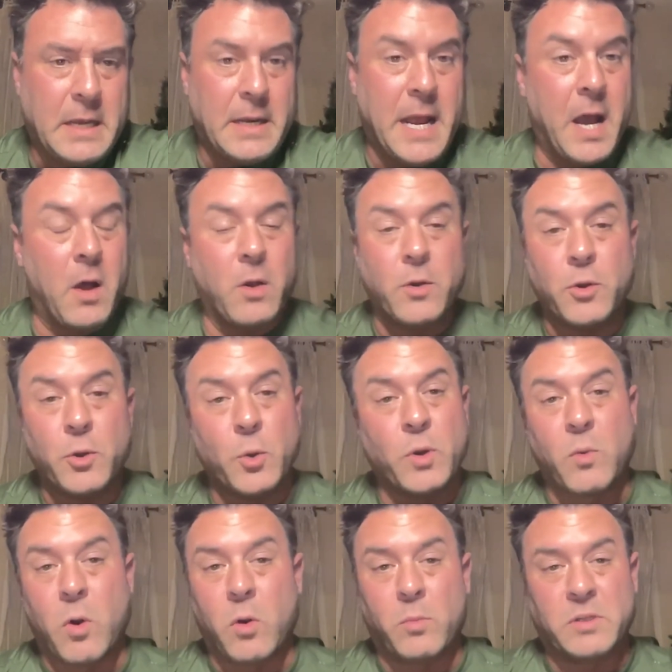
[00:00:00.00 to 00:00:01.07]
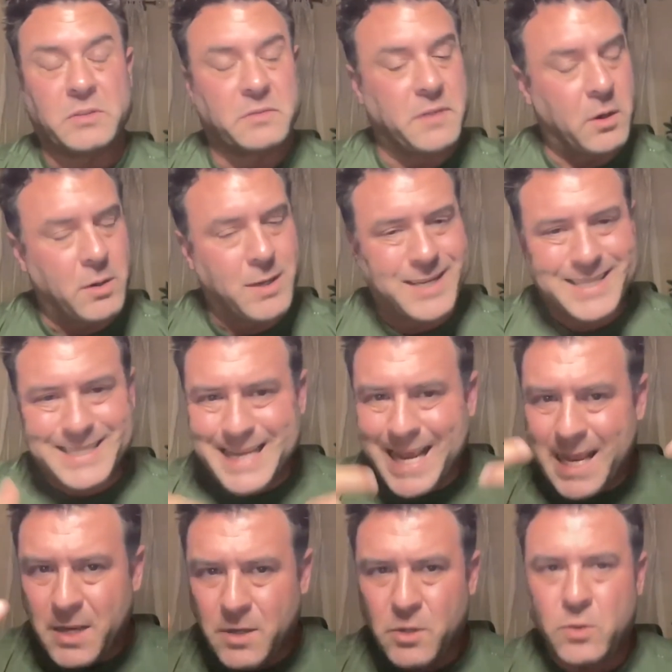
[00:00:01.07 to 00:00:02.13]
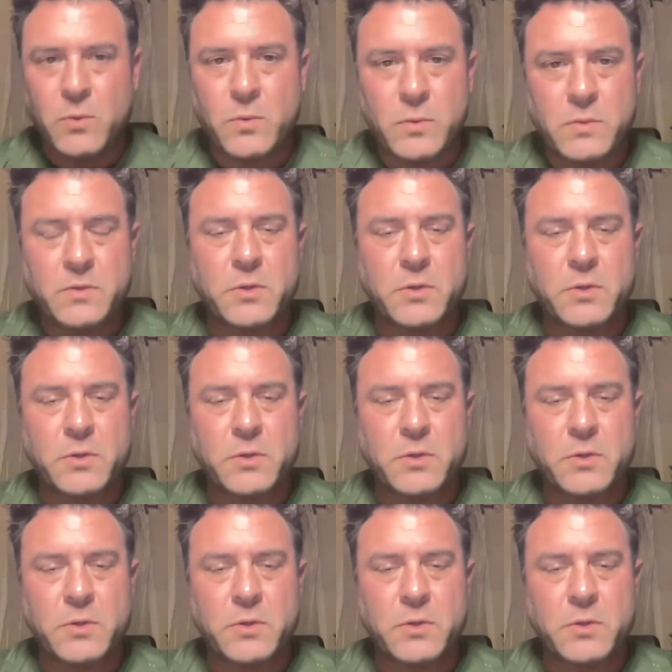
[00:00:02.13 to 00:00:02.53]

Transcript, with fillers: Now, new enrollments, they'll continue